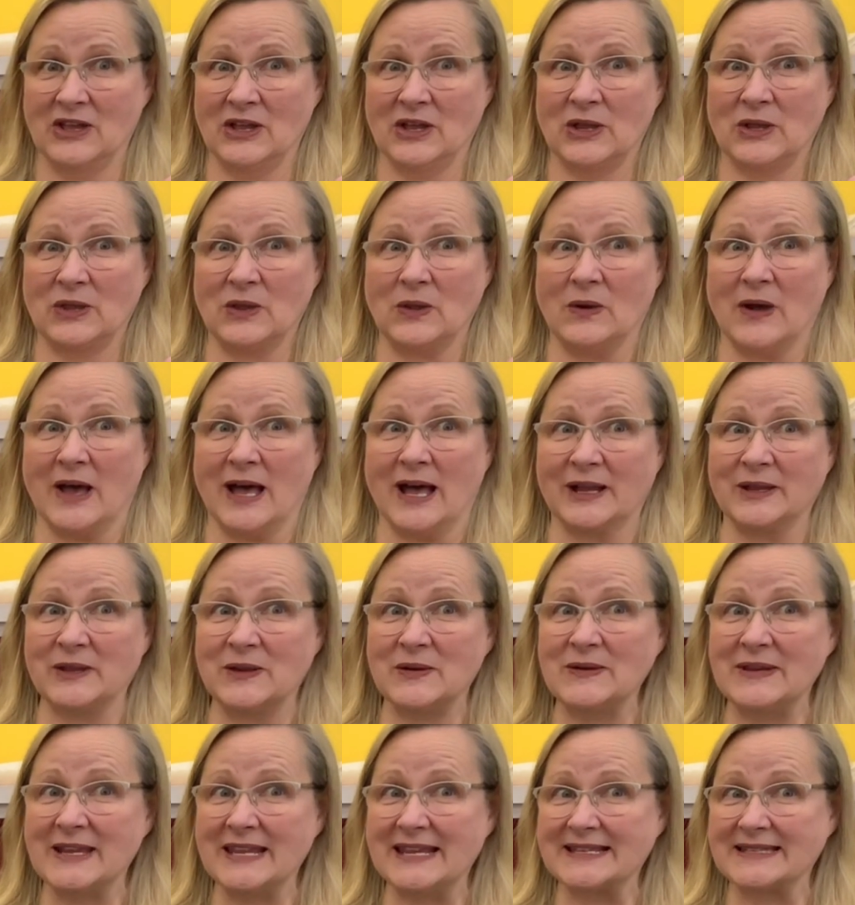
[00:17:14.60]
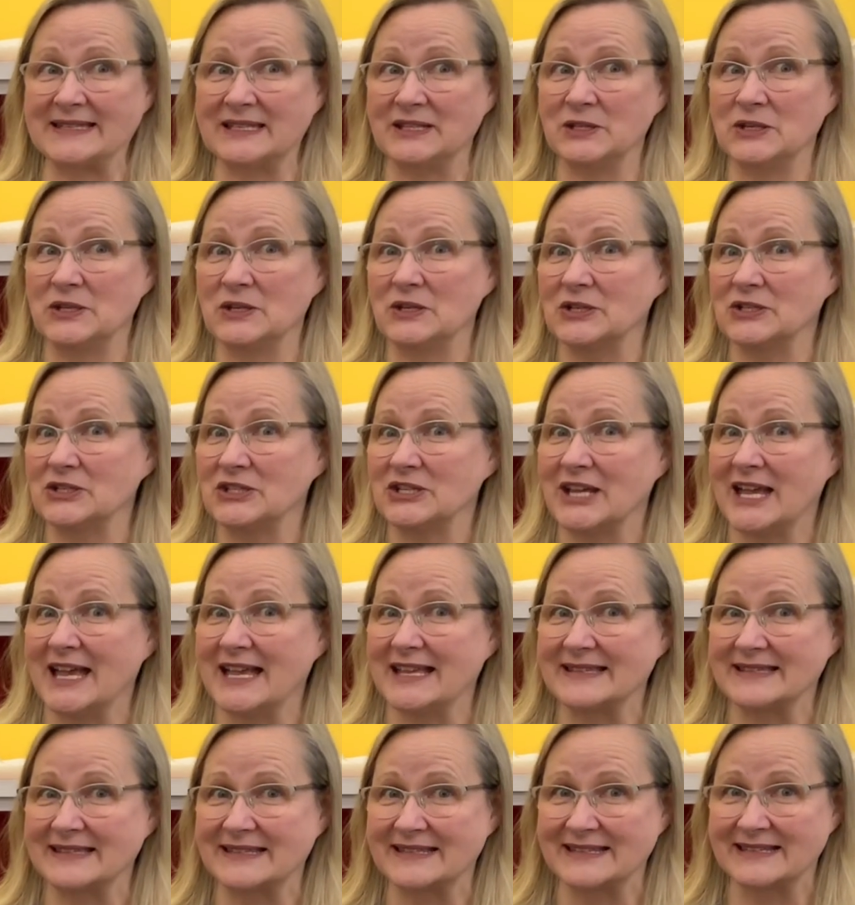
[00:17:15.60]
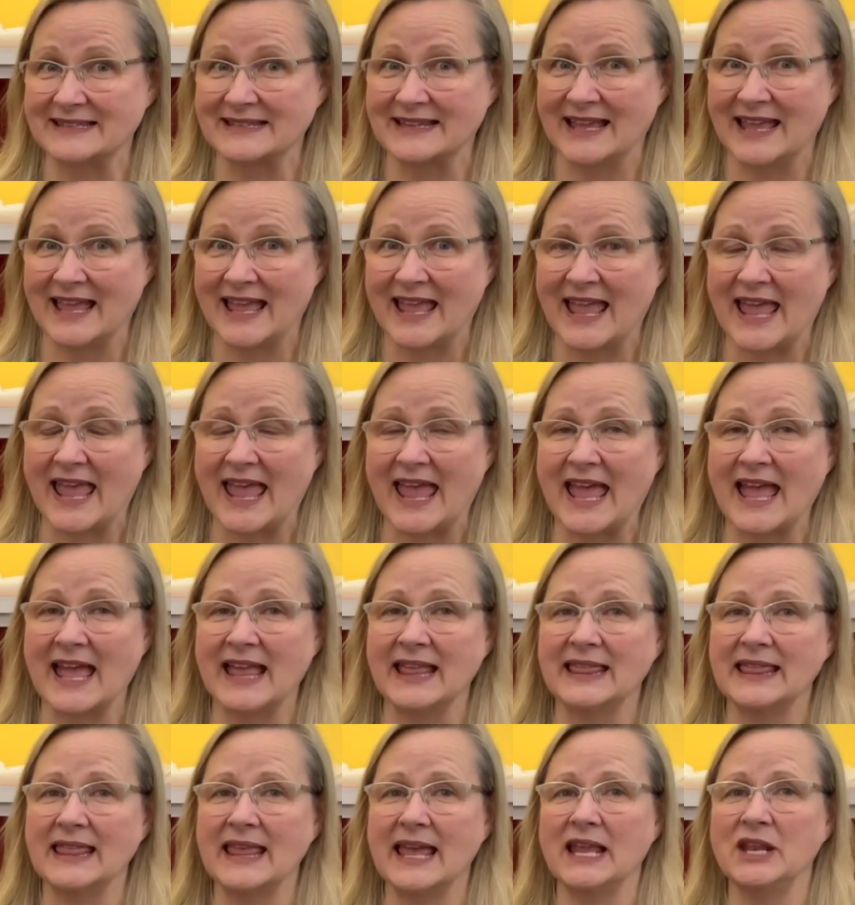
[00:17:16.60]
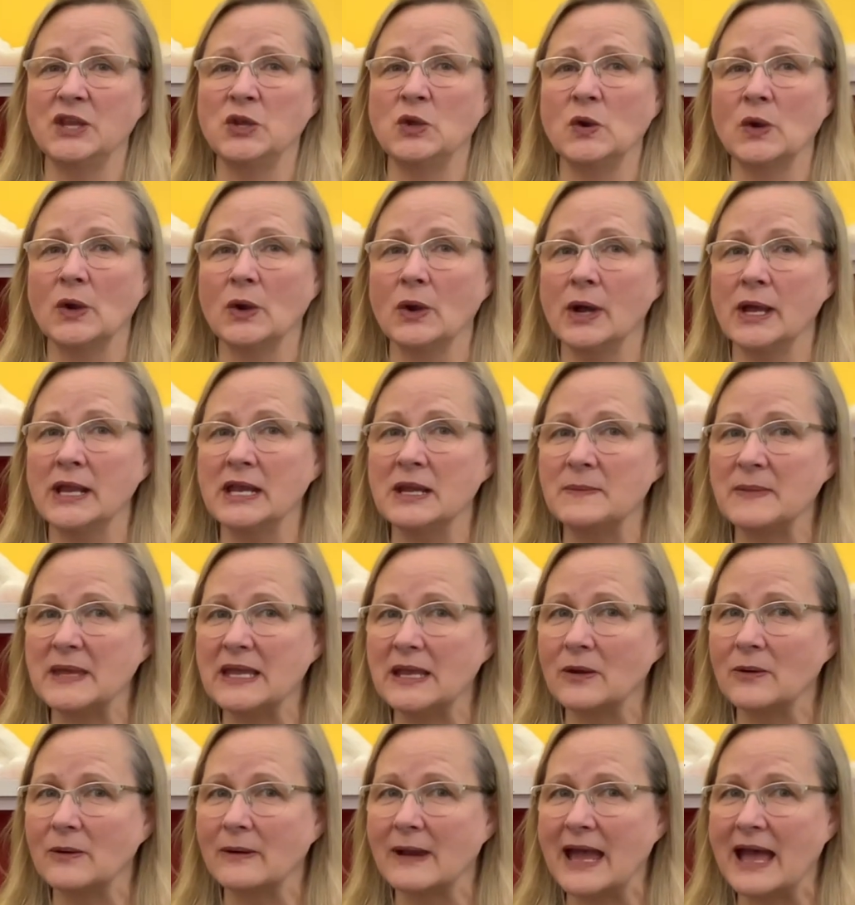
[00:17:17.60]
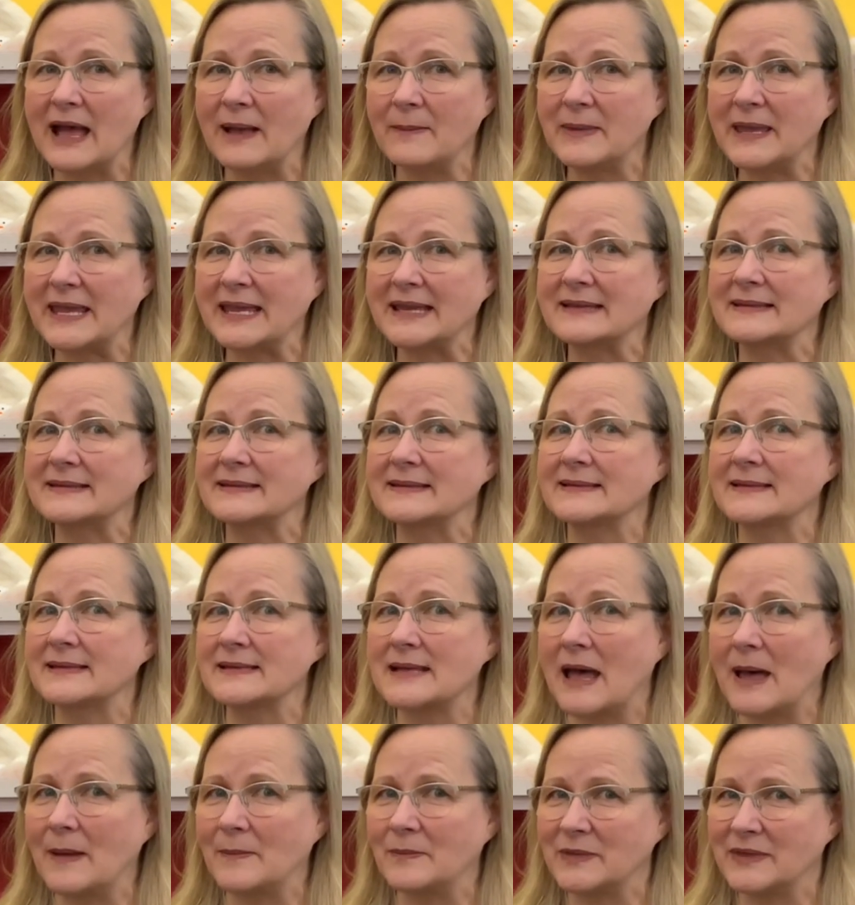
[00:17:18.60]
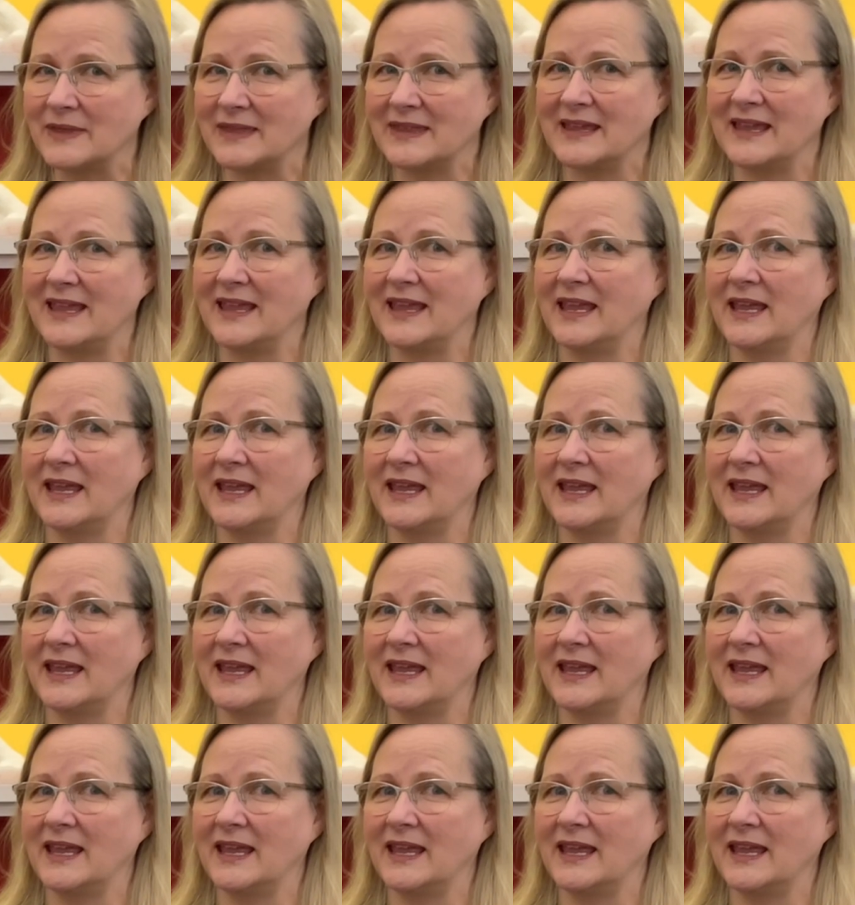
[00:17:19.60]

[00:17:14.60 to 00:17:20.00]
you hug your knees into your chest, and then you're going to be grabbing something.